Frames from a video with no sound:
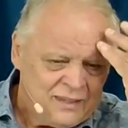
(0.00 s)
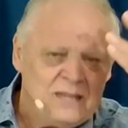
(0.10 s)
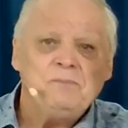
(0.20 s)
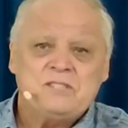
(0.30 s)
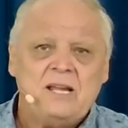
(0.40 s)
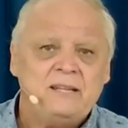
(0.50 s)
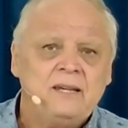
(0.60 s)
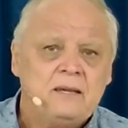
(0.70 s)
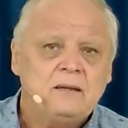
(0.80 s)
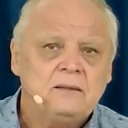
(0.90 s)
him
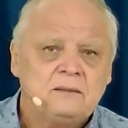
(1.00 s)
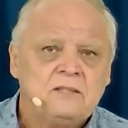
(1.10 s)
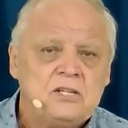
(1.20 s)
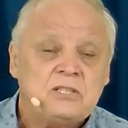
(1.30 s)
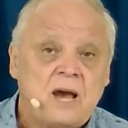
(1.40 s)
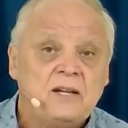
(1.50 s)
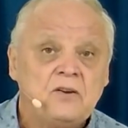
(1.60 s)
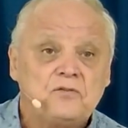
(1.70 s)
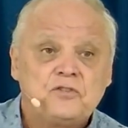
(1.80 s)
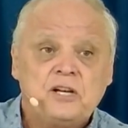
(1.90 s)
telling this kind
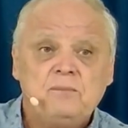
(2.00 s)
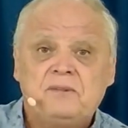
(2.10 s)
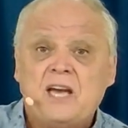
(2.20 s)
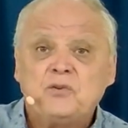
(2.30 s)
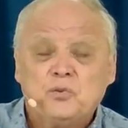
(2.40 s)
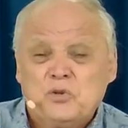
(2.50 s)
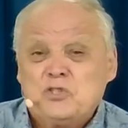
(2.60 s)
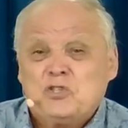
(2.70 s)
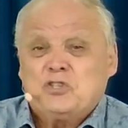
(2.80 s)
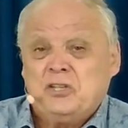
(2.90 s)
of dream that would
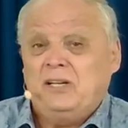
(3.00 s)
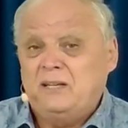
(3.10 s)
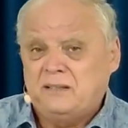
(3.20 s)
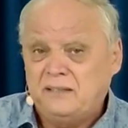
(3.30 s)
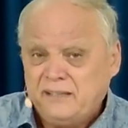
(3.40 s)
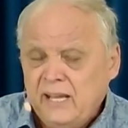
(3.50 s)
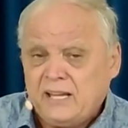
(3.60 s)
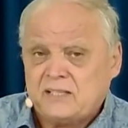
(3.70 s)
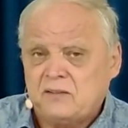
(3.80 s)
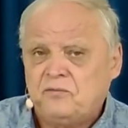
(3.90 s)
stir
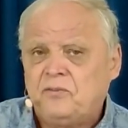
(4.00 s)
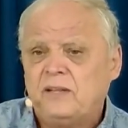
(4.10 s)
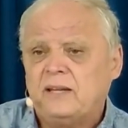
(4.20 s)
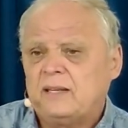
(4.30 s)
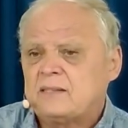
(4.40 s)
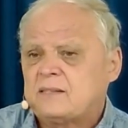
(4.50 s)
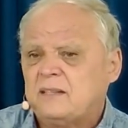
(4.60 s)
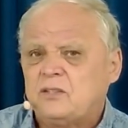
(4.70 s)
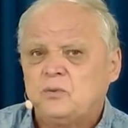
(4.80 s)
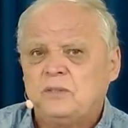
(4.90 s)
negative feelings.
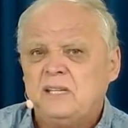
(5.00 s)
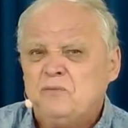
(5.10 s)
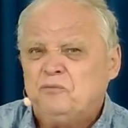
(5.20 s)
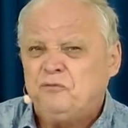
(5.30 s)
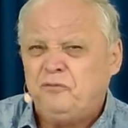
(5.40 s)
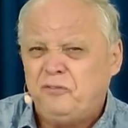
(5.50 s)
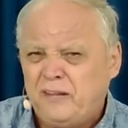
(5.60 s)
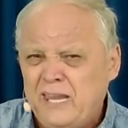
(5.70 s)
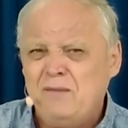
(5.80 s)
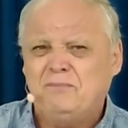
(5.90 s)
It would
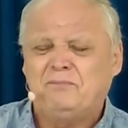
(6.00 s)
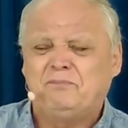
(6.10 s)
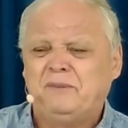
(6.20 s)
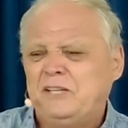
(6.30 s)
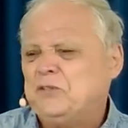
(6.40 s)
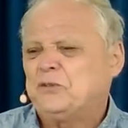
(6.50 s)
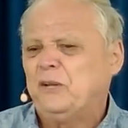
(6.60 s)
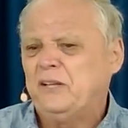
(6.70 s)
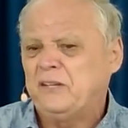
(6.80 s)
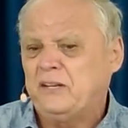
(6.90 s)
inflame
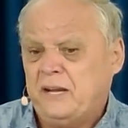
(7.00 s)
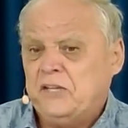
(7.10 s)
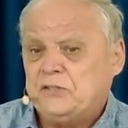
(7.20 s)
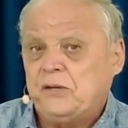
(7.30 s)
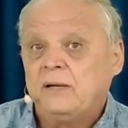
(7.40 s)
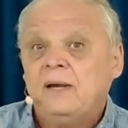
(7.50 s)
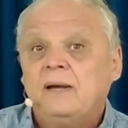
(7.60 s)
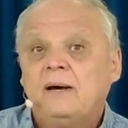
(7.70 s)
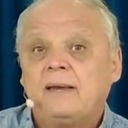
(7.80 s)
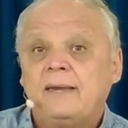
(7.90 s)
literally their hatred
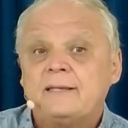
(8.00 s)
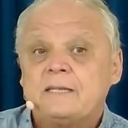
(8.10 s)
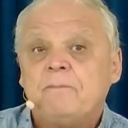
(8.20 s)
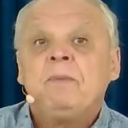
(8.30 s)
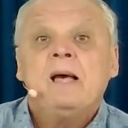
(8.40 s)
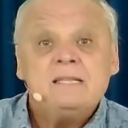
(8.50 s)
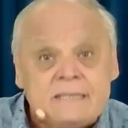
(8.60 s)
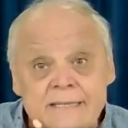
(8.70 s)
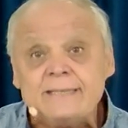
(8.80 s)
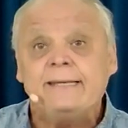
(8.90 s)
against him. And
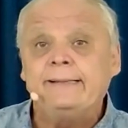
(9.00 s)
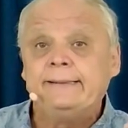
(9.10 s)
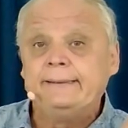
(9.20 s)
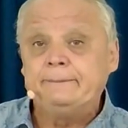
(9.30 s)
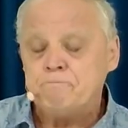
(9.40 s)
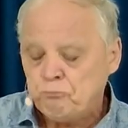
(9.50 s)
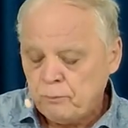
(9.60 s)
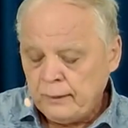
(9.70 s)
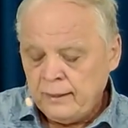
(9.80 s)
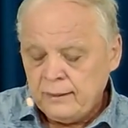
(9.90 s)
still,
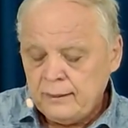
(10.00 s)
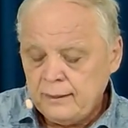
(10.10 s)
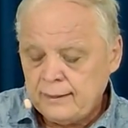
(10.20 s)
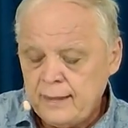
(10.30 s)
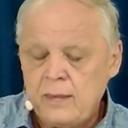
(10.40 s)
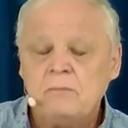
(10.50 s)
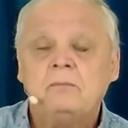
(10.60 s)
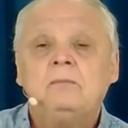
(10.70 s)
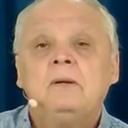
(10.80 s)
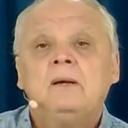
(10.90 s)
he
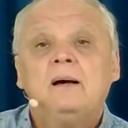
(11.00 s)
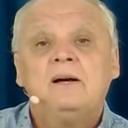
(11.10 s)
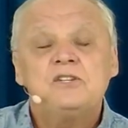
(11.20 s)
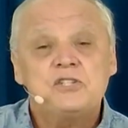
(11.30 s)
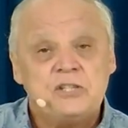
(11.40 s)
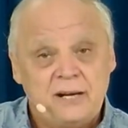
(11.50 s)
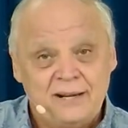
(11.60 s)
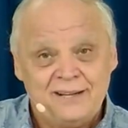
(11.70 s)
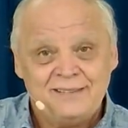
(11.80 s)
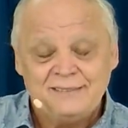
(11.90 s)
came and
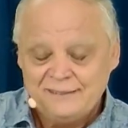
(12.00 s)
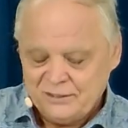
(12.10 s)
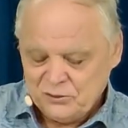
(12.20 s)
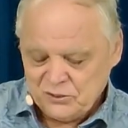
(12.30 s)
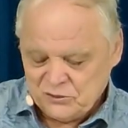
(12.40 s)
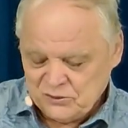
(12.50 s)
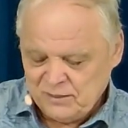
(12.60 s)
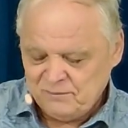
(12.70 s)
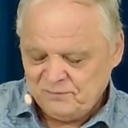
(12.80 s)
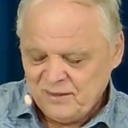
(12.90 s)
shared the
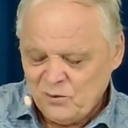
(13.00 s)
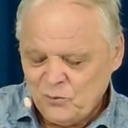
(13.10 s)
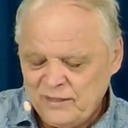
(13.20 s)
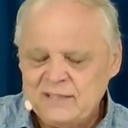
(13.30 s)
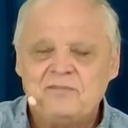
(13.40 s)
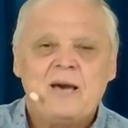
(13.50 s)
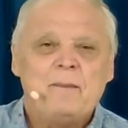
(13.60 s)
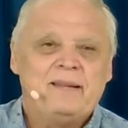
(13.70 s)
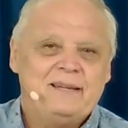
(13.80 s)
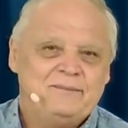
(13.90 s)
dream with the
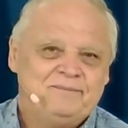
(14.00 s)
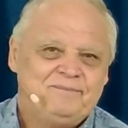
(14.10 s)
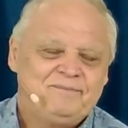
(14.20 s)
family.